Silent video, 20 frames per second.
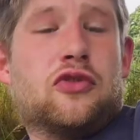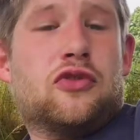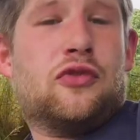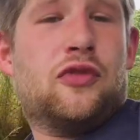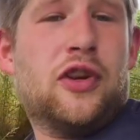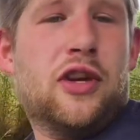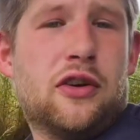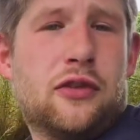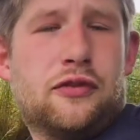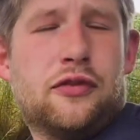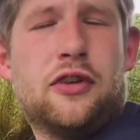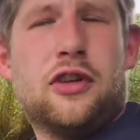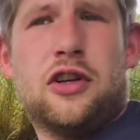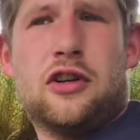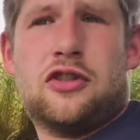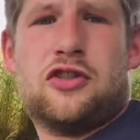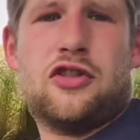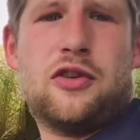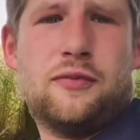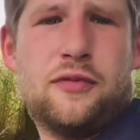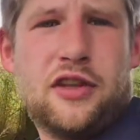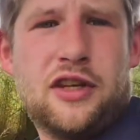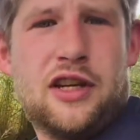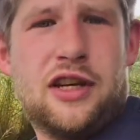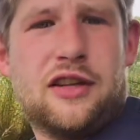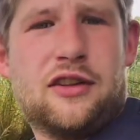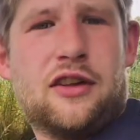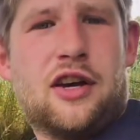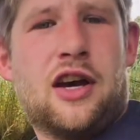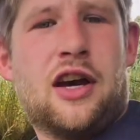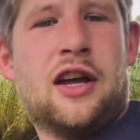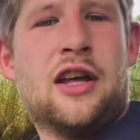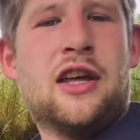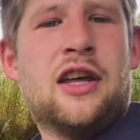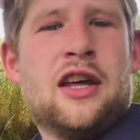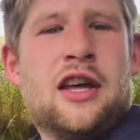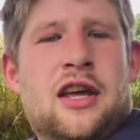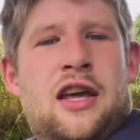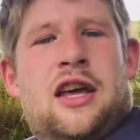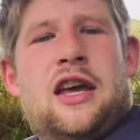fearful or something like
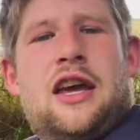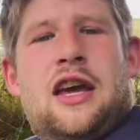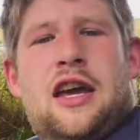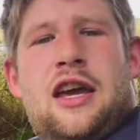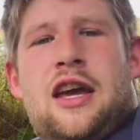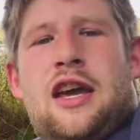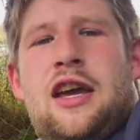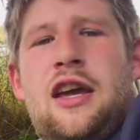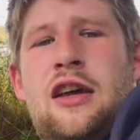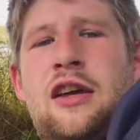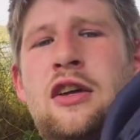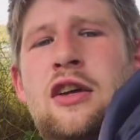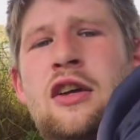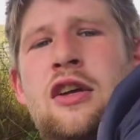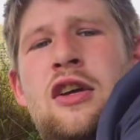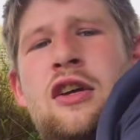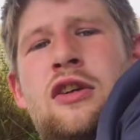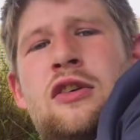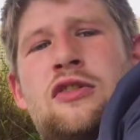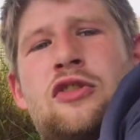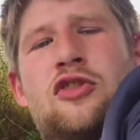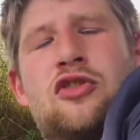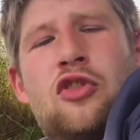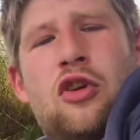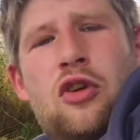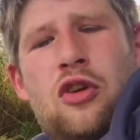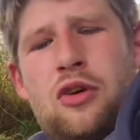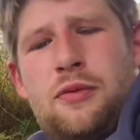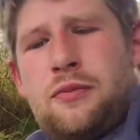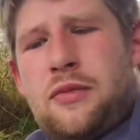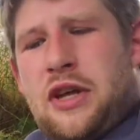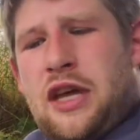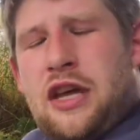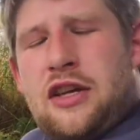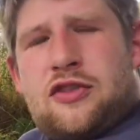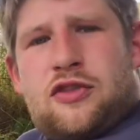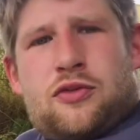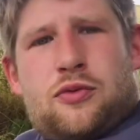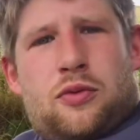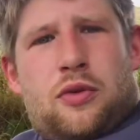that. Storm
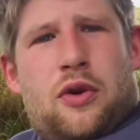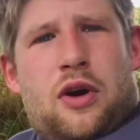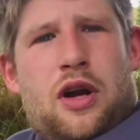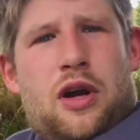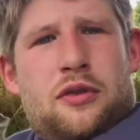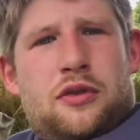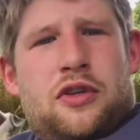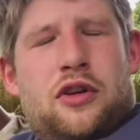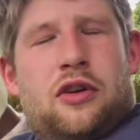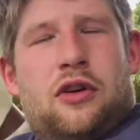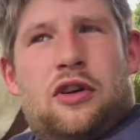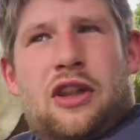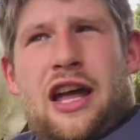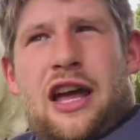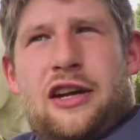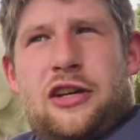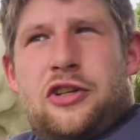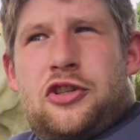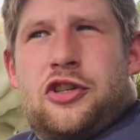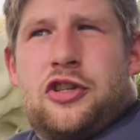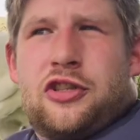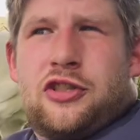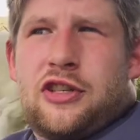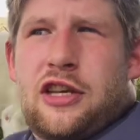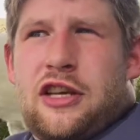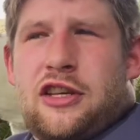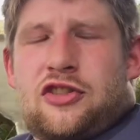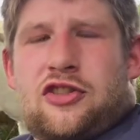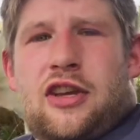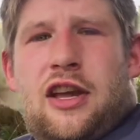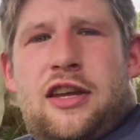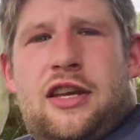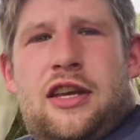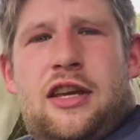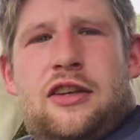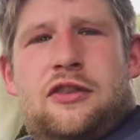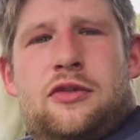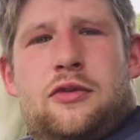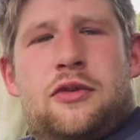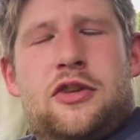is what I would call anxious
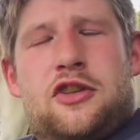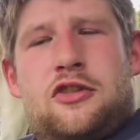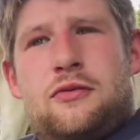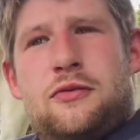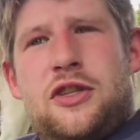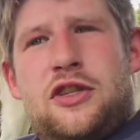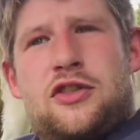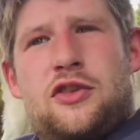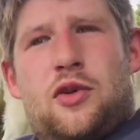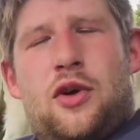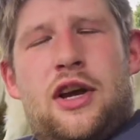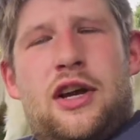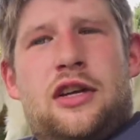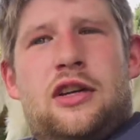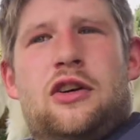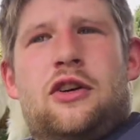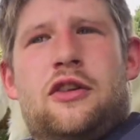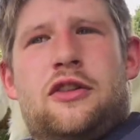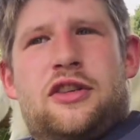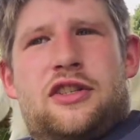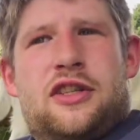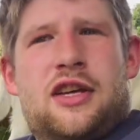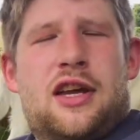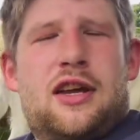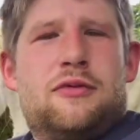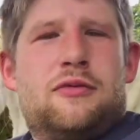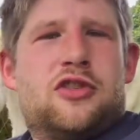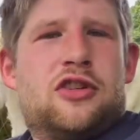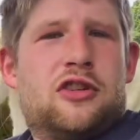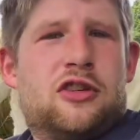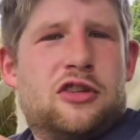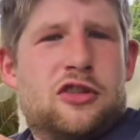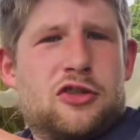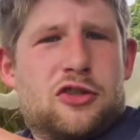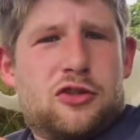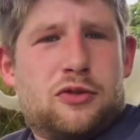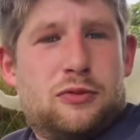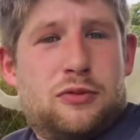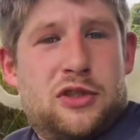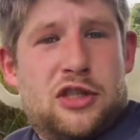excited, which means quite a lot of the time she
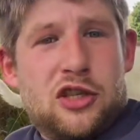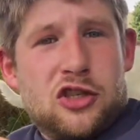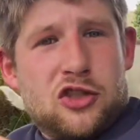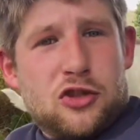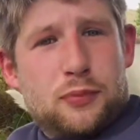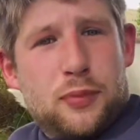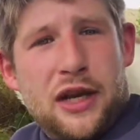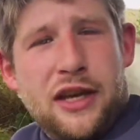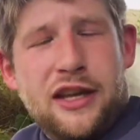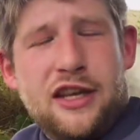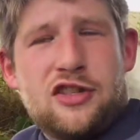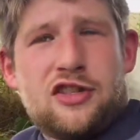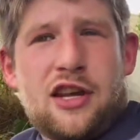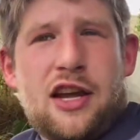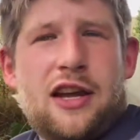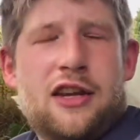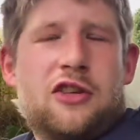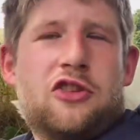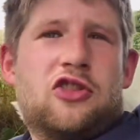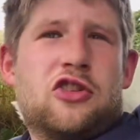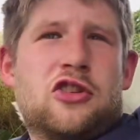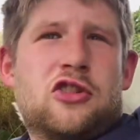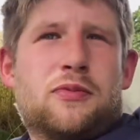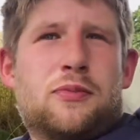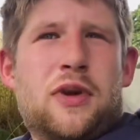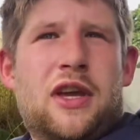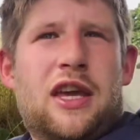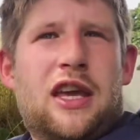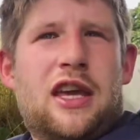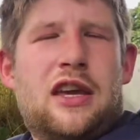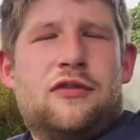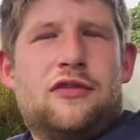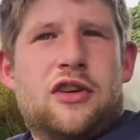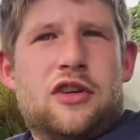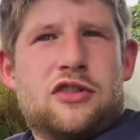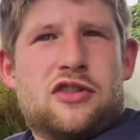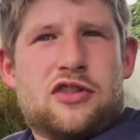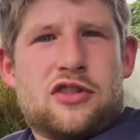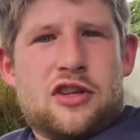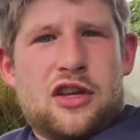displays anxious
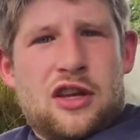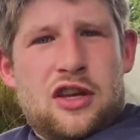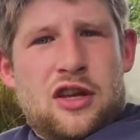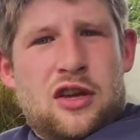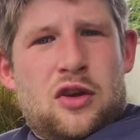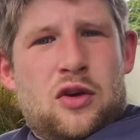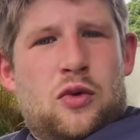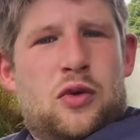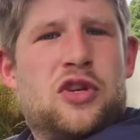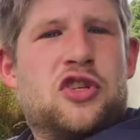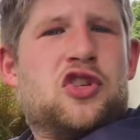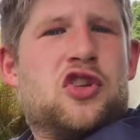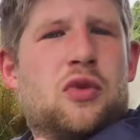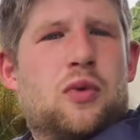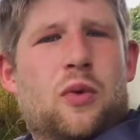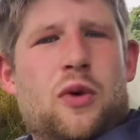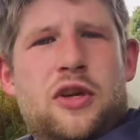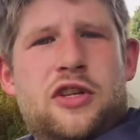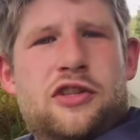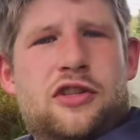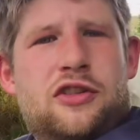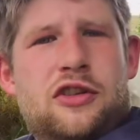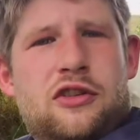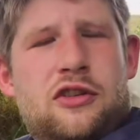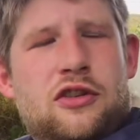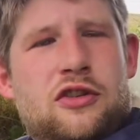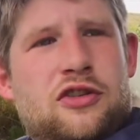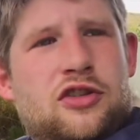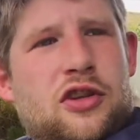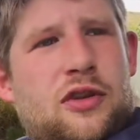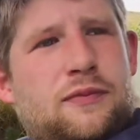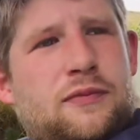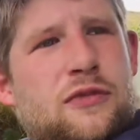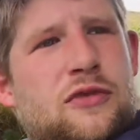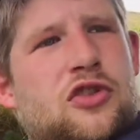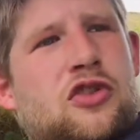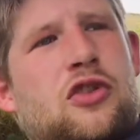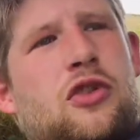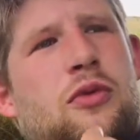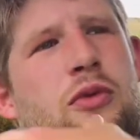behaviours when she wants to do something.
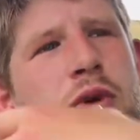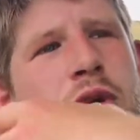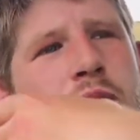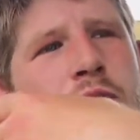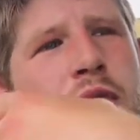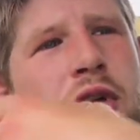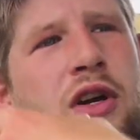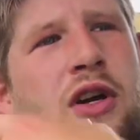So when